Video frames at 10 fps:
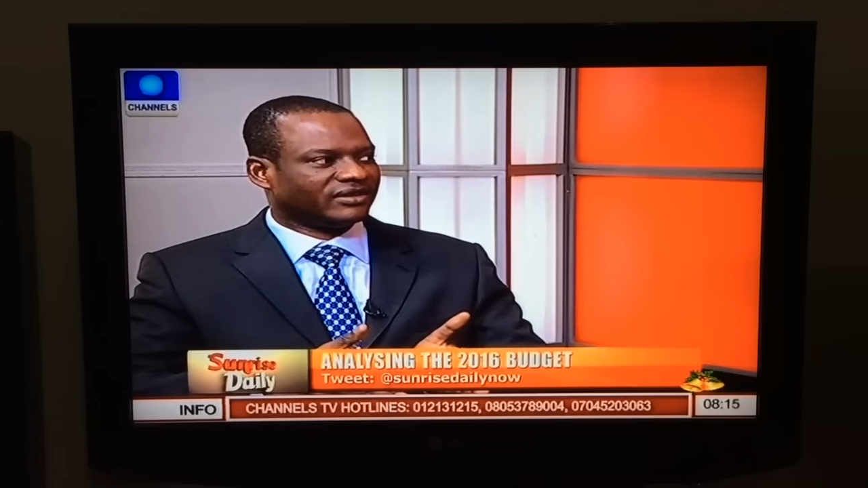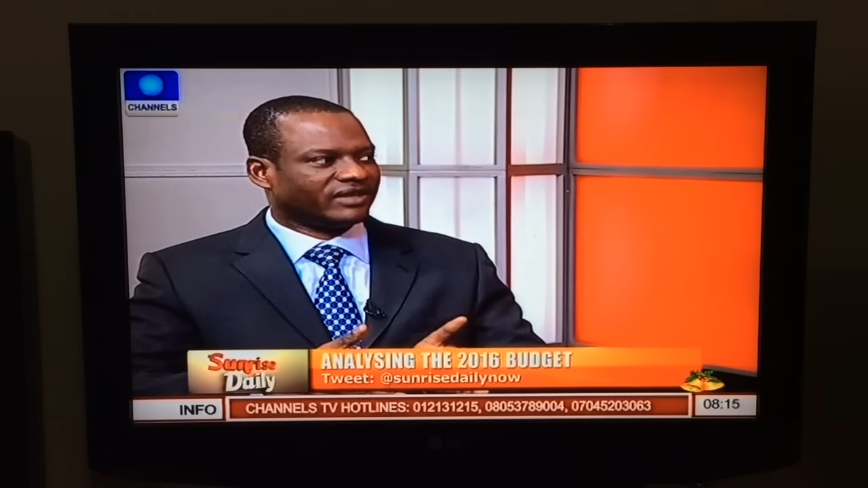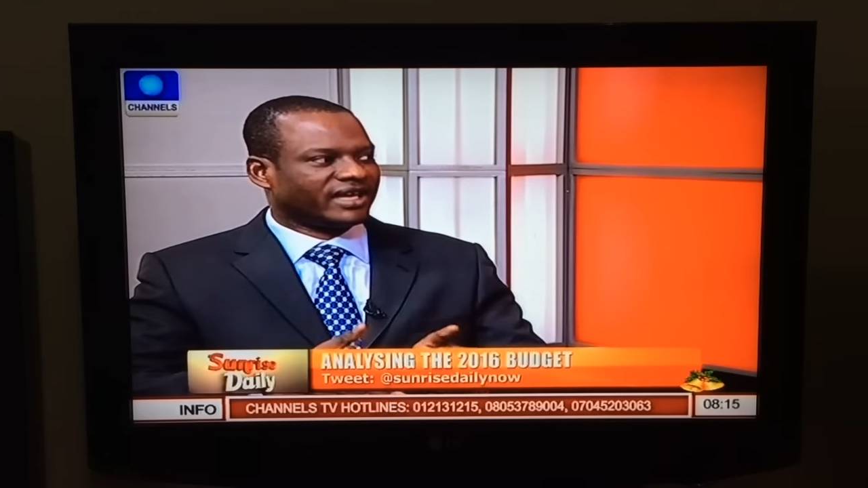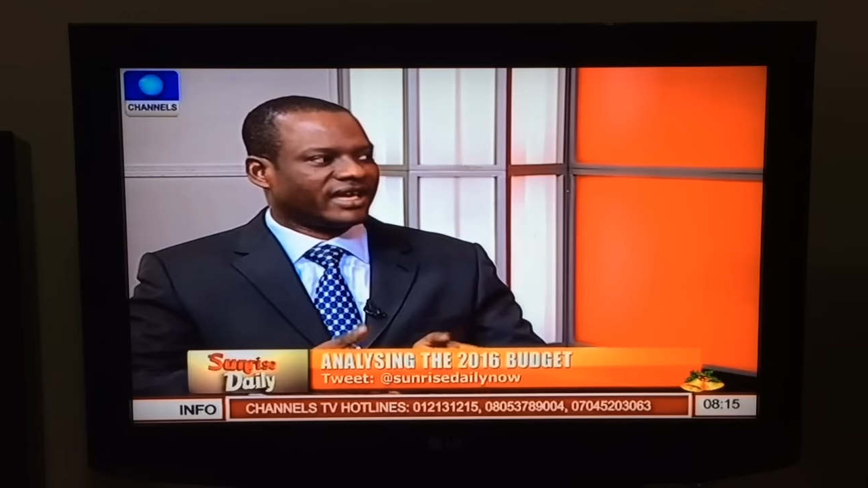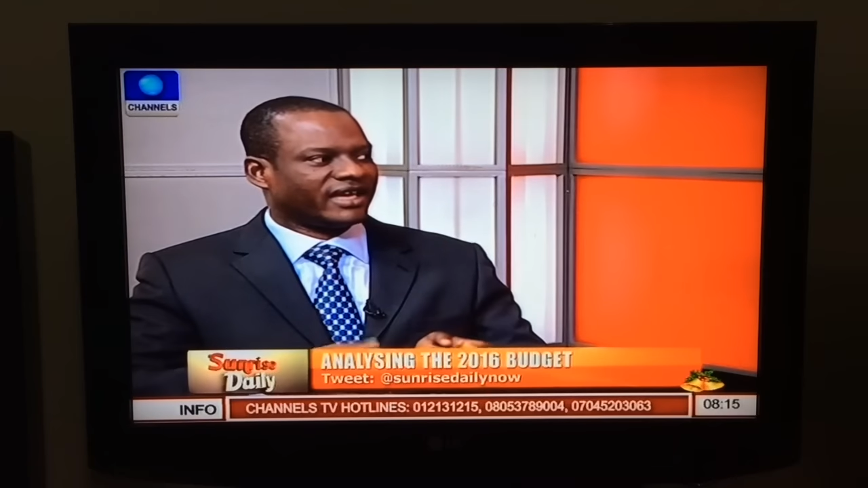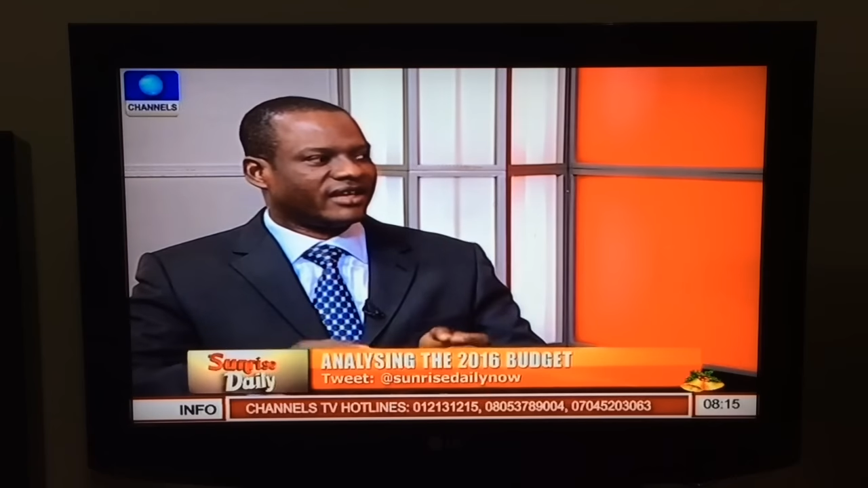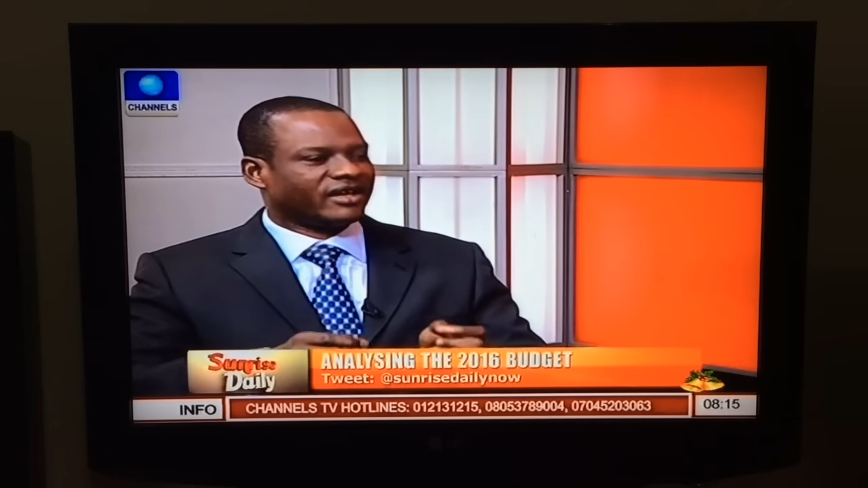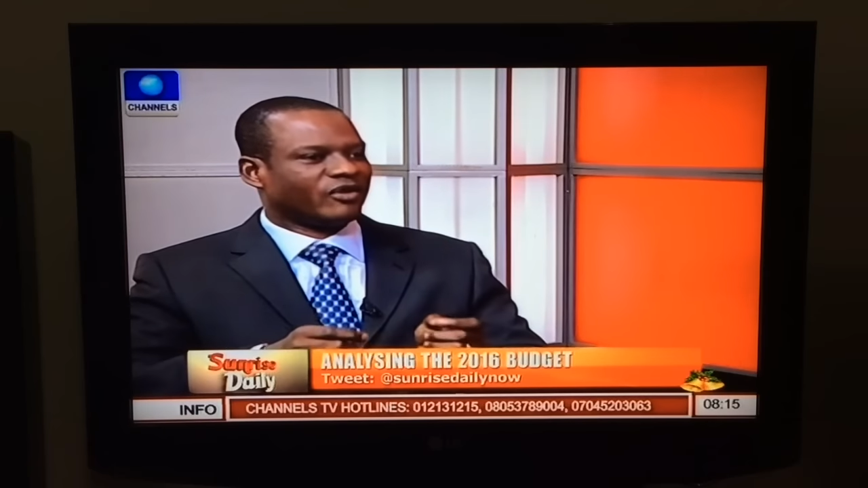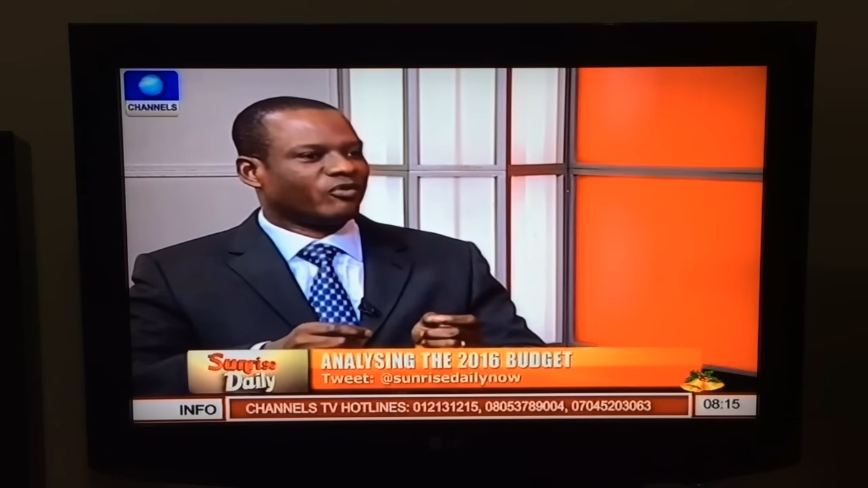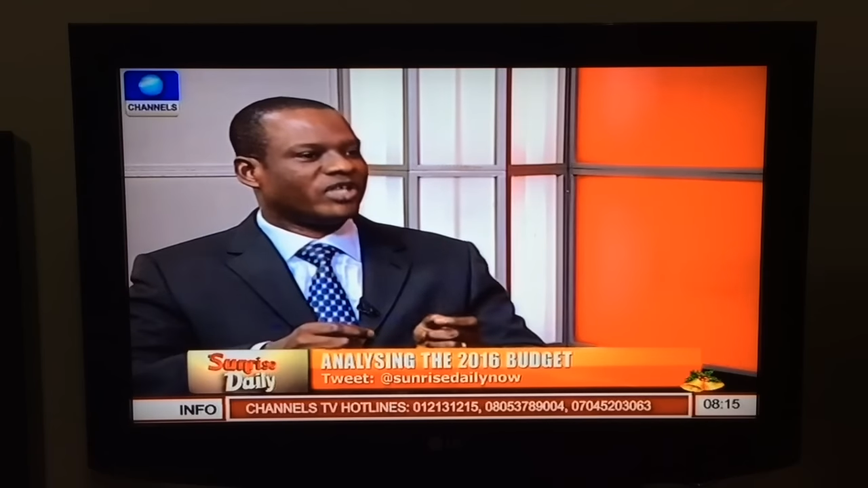okay,
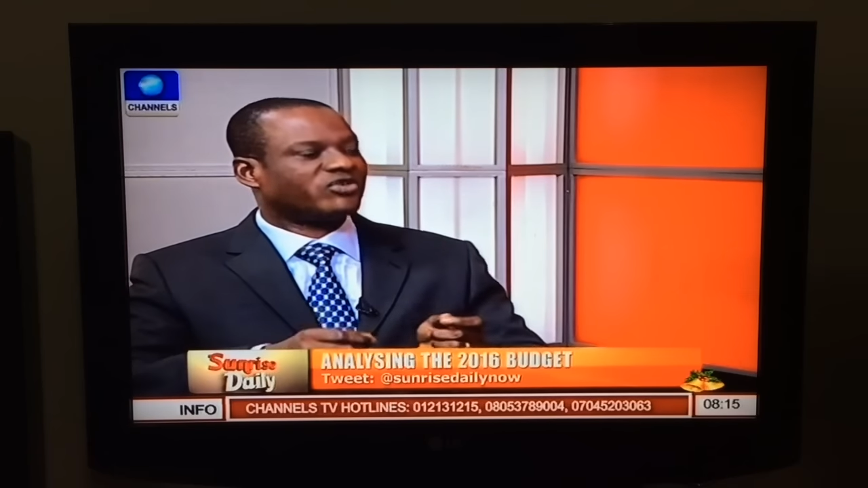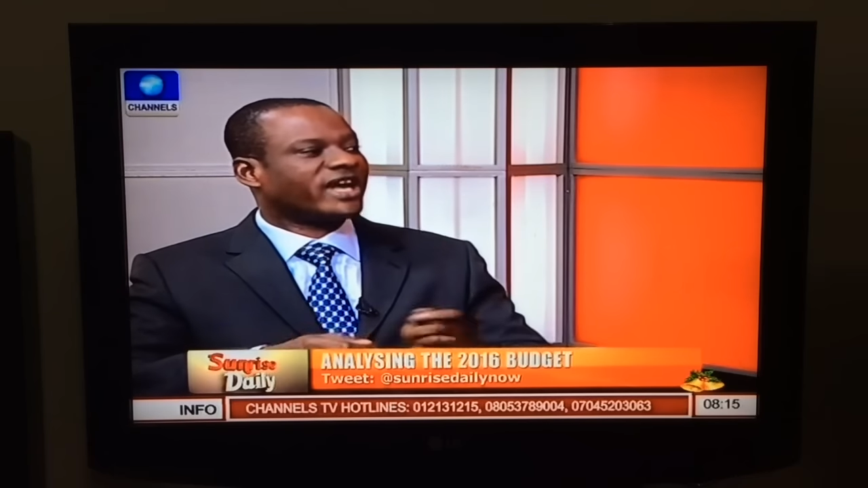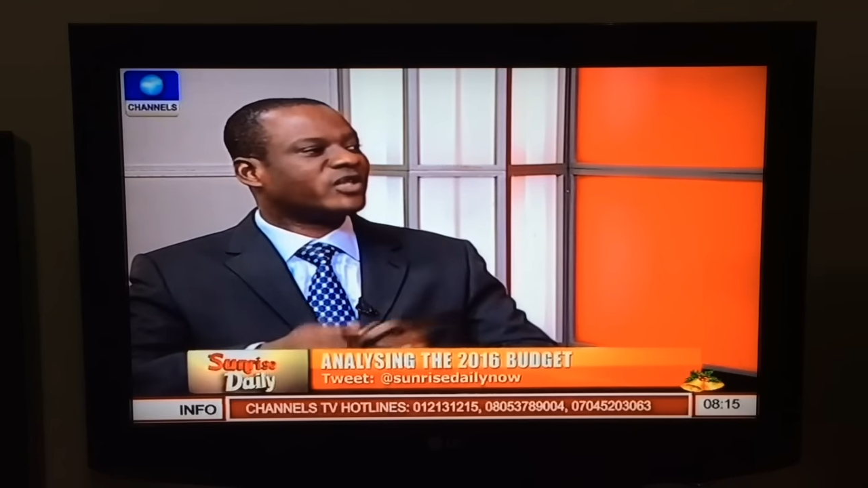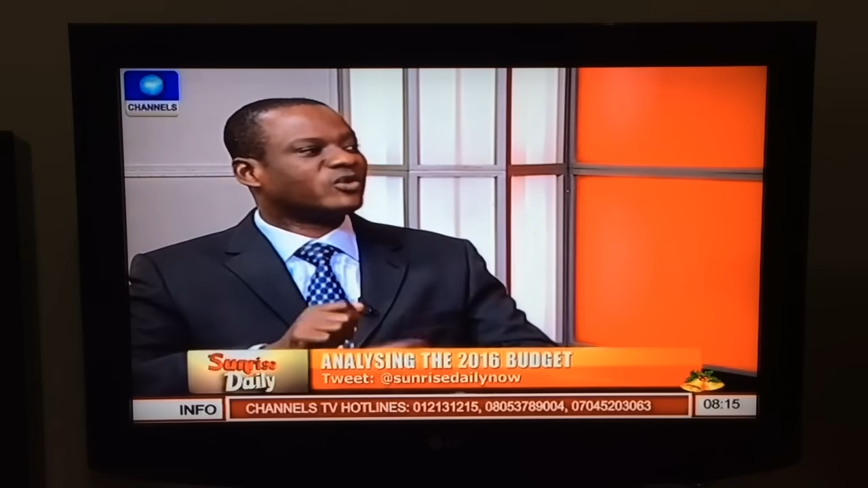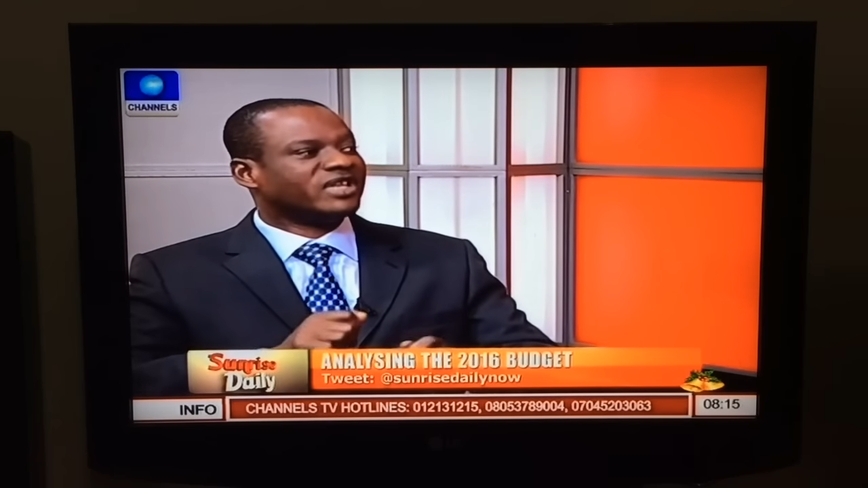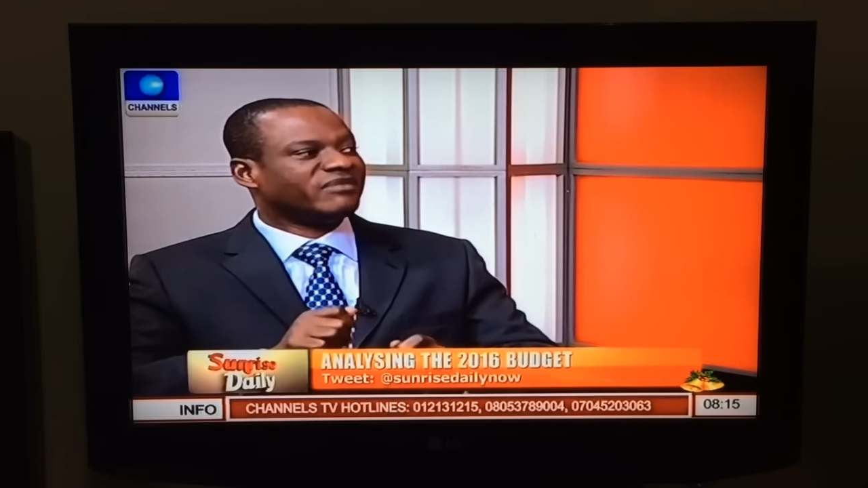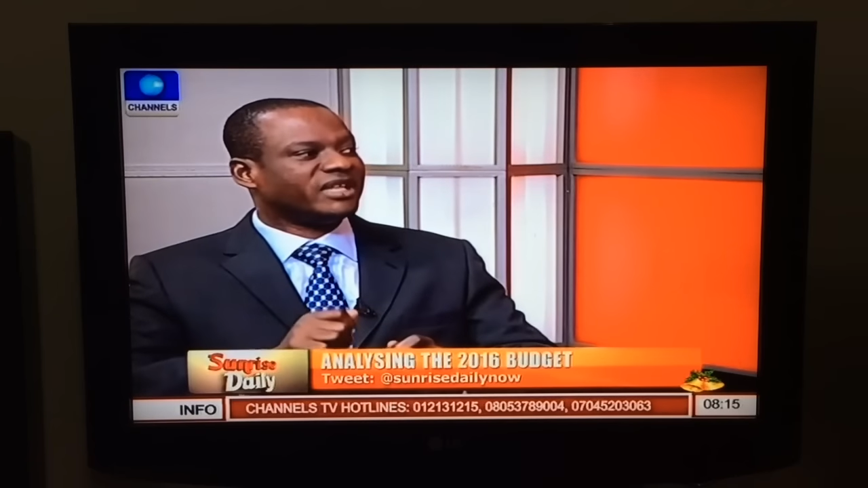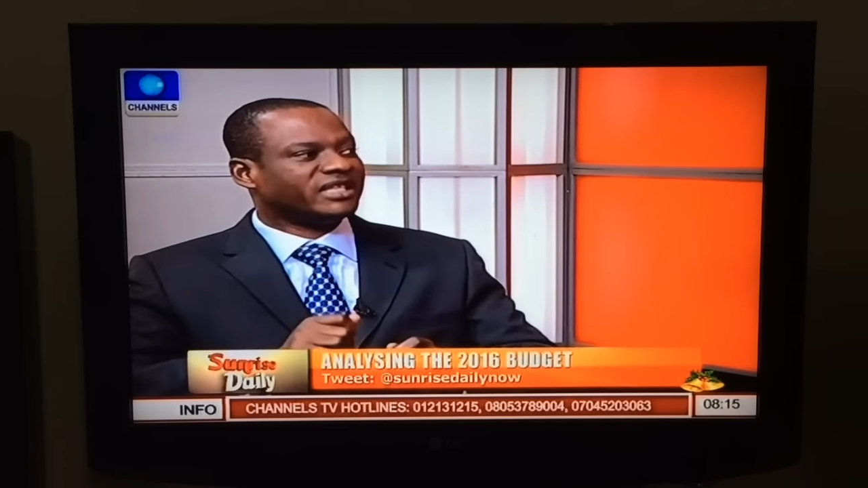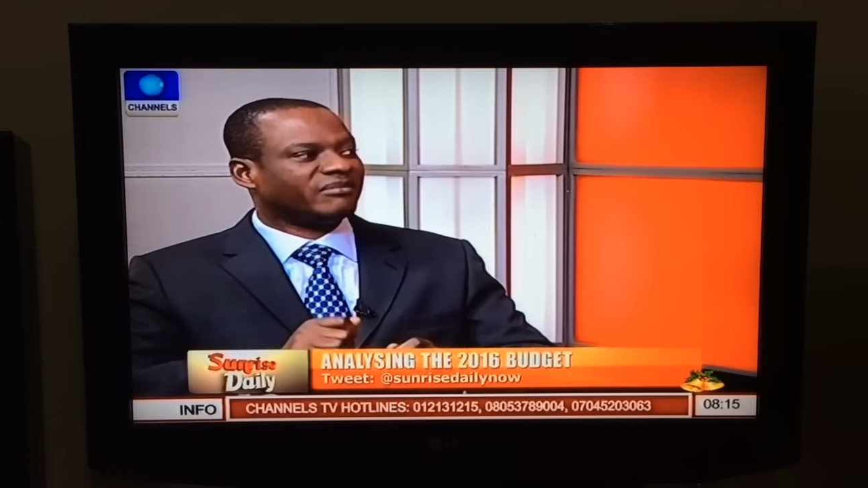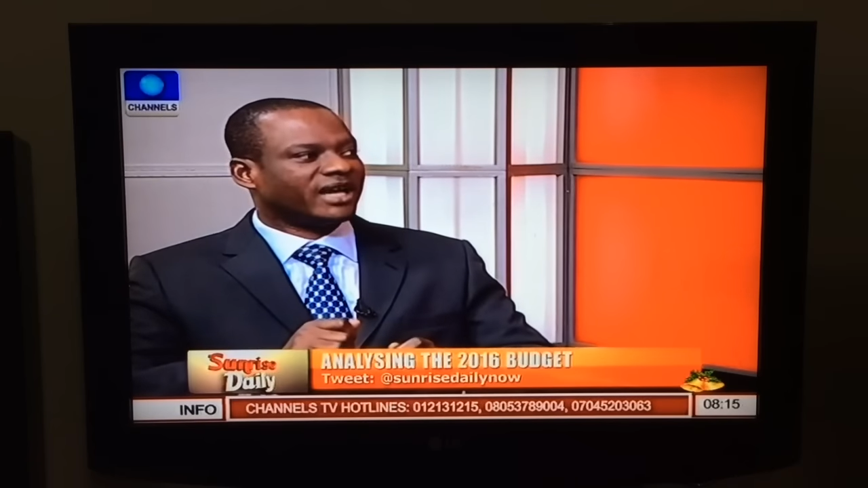we're trying to
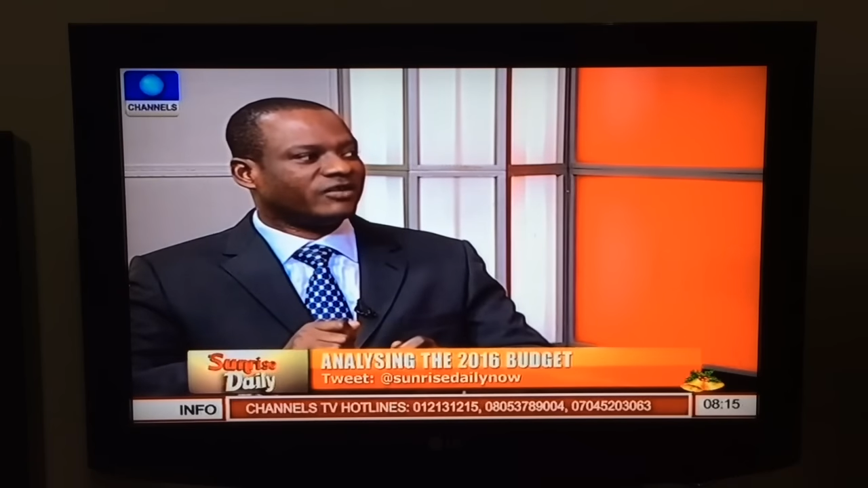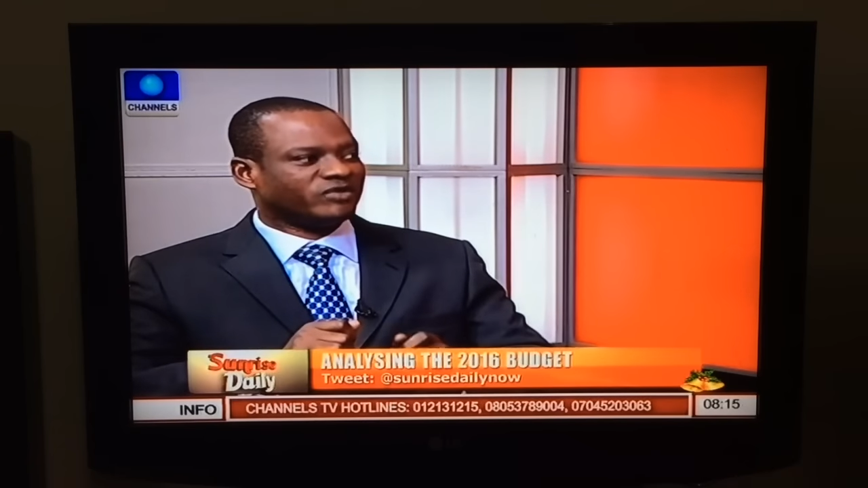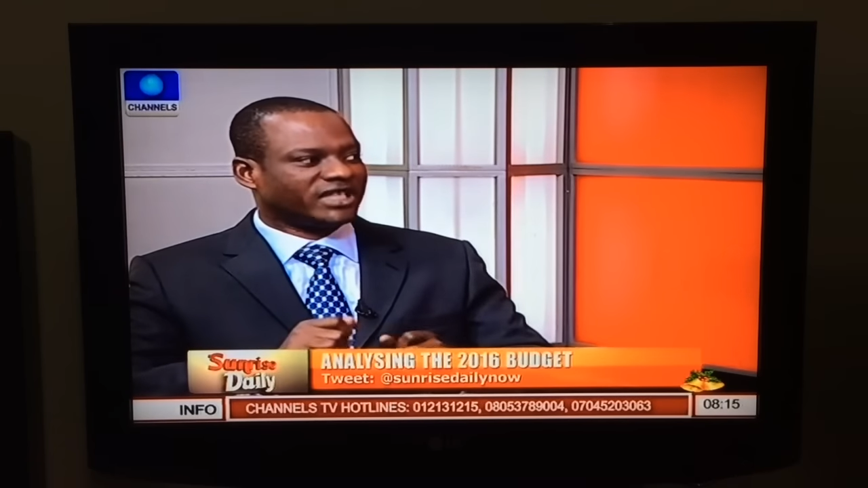limit demand,